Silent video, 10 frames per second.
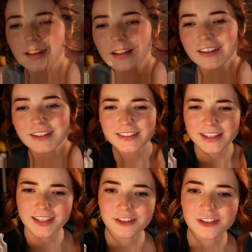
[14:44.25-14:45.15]
It
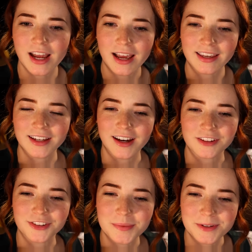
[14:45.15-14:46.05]
looks like your jacket
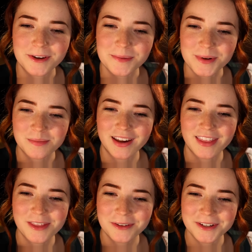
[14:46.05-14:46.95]
got ripped open
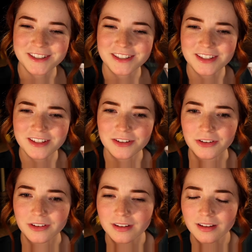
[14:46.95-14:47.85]
by the thorns too.